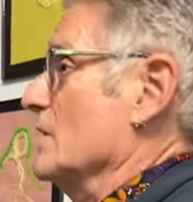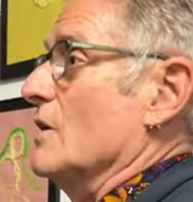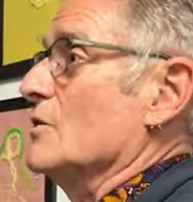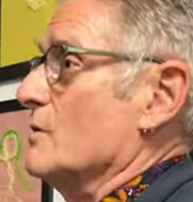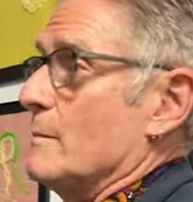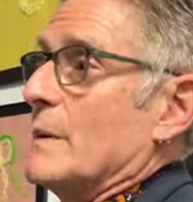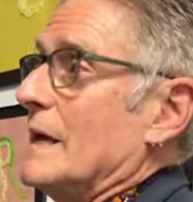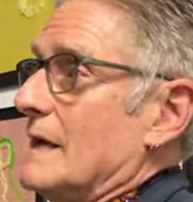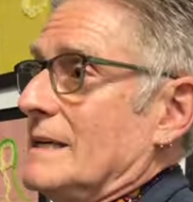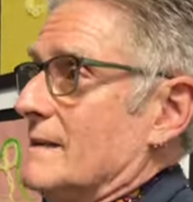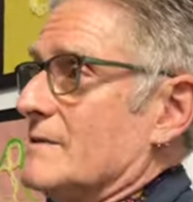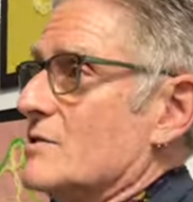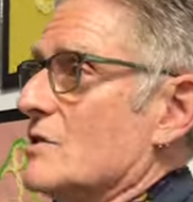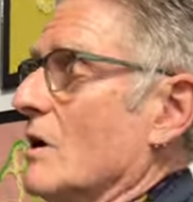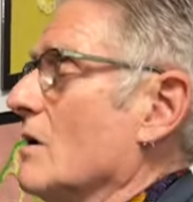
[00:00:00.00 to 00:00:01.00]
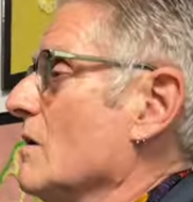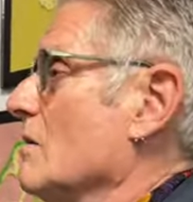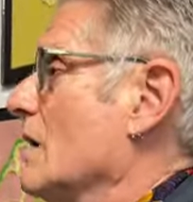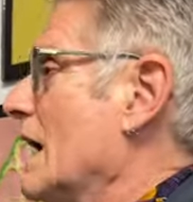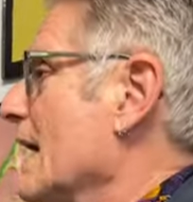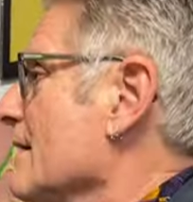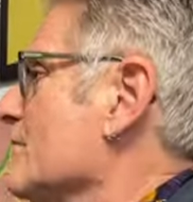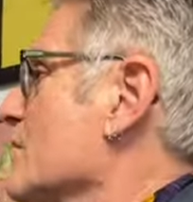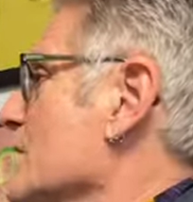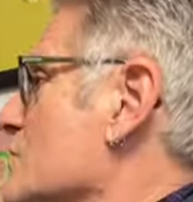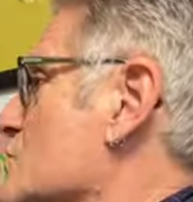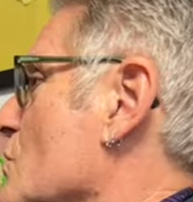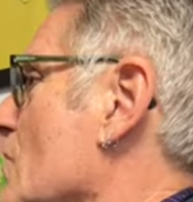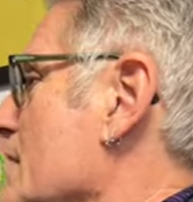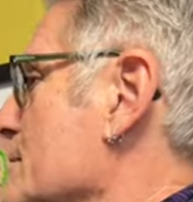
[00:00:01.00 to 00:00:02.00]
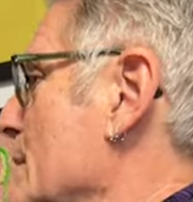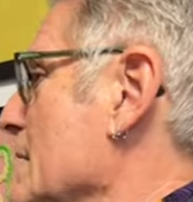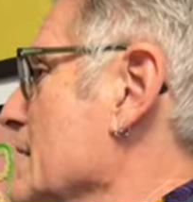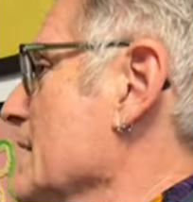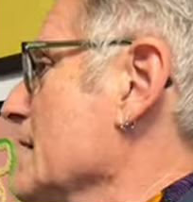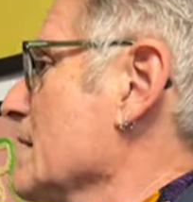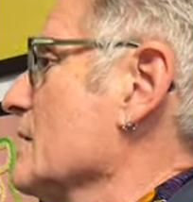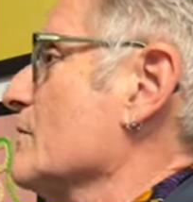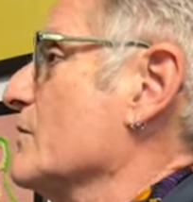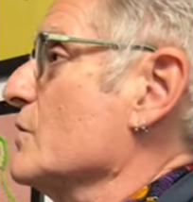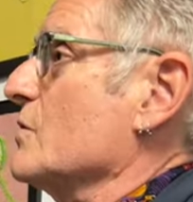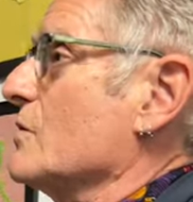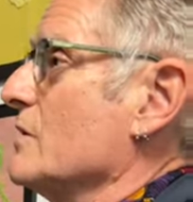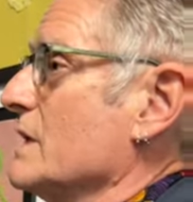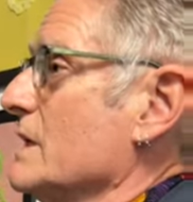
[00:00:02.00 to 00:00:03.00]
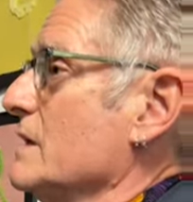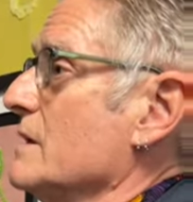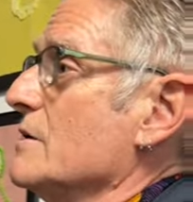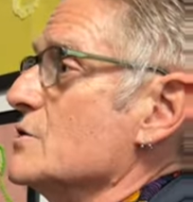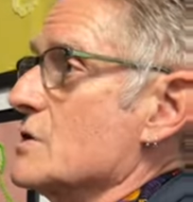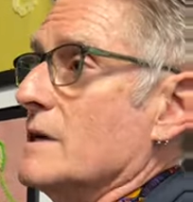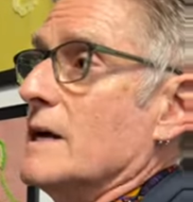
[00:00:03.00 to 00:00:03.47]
know, to be. So I've enjoyed being here for 30 years,